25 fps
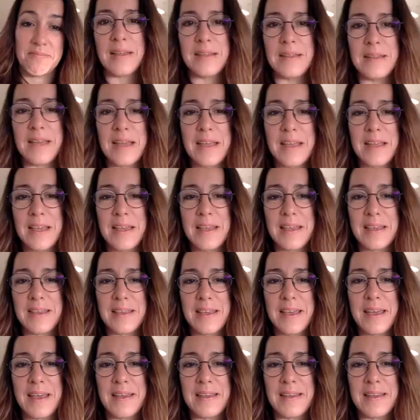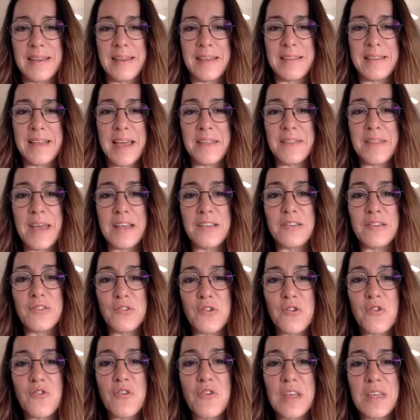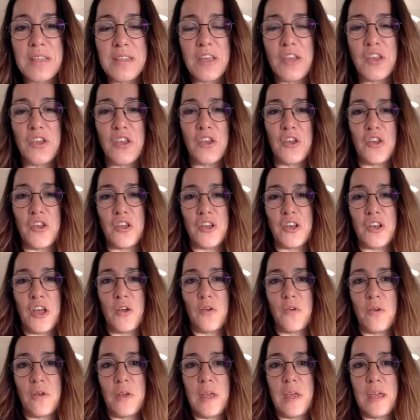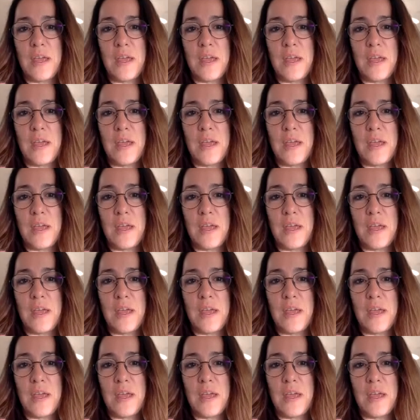that, yeah, and that story that you know